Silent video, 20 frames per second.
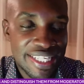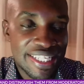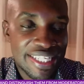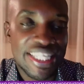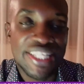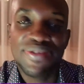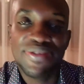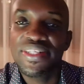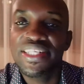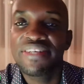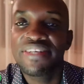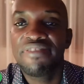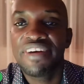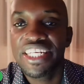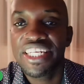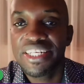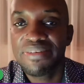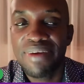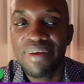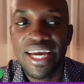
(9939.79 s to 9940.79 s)
States was
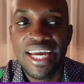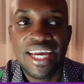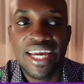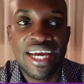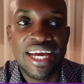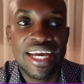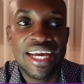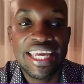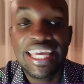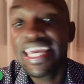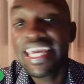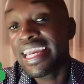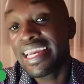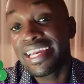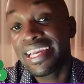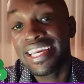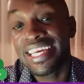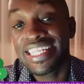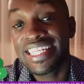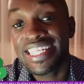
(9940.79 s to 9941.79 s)
invited by a
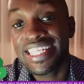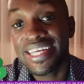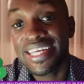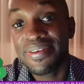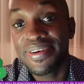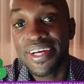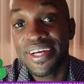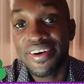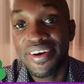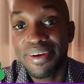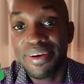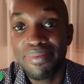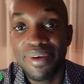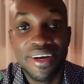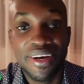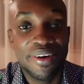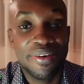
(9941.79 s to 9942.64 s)
king in Saudi Arabia,